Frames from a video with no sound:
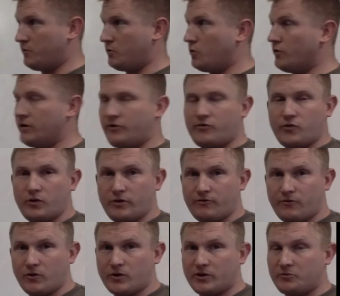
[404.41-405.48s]
coordinates for the
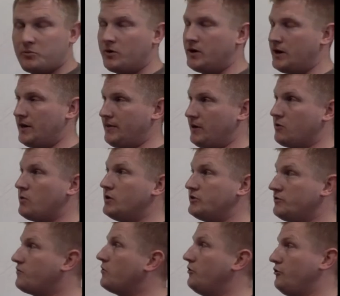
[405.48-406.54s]
focus point and the
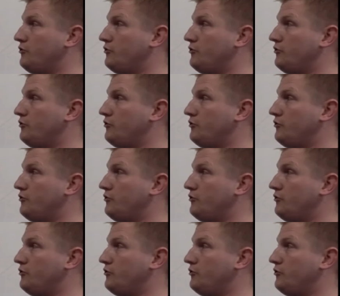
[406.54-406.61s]
equation for the